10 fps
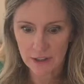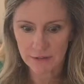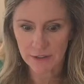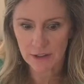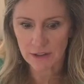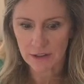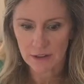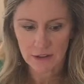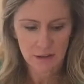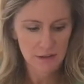of like
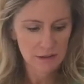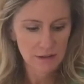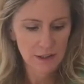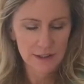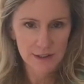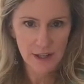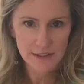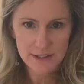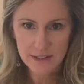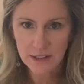a
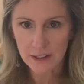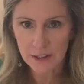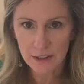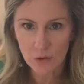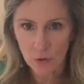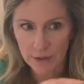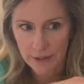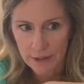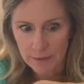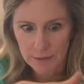skin or like